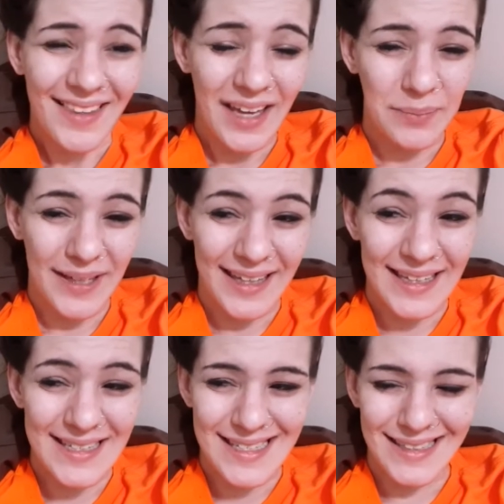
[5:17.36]
I'm like,
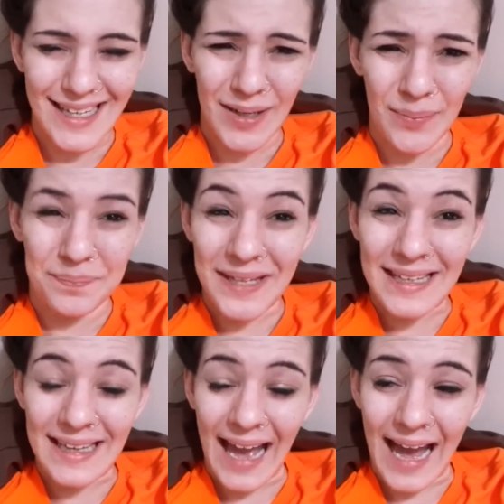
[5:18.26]
is like
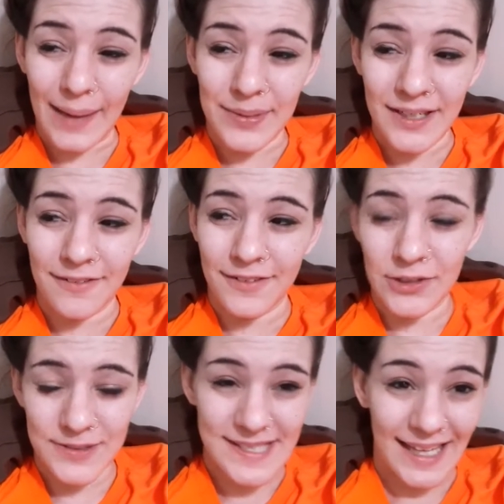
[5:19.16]
being happy
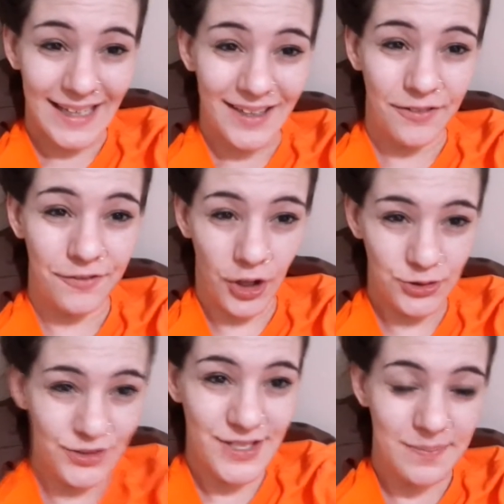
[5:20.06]
feels like
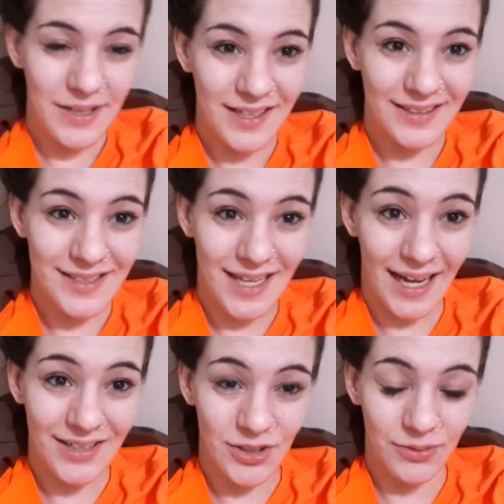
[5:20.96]
false because
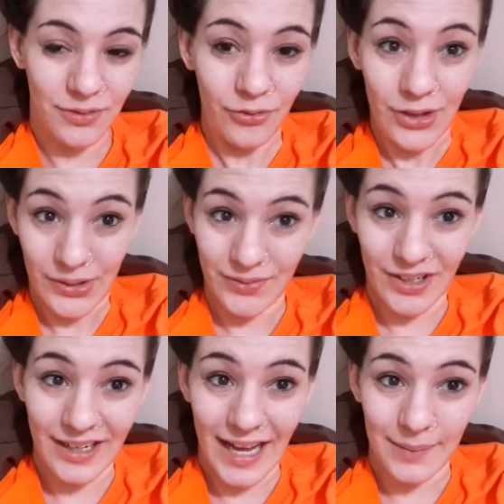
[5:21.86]
I don't feel
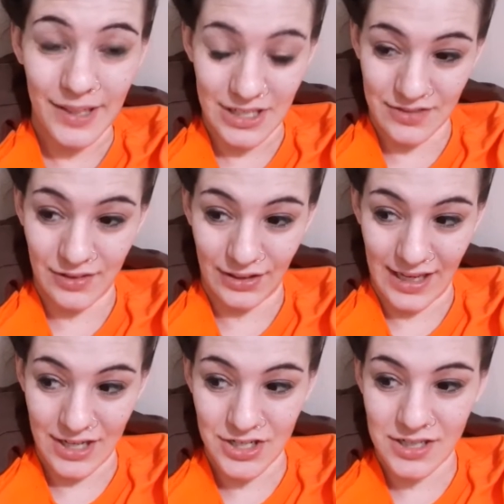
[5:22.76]
very happy. I just feel
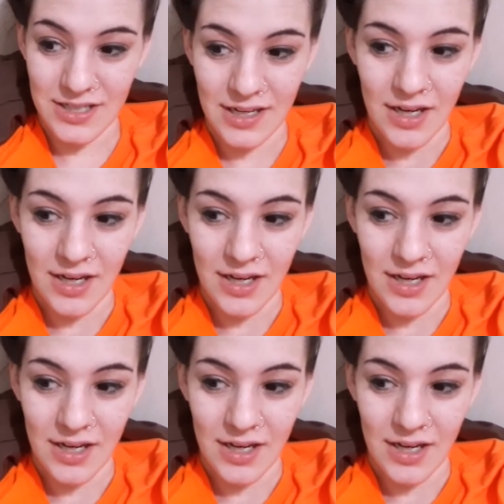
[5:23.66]
anxious.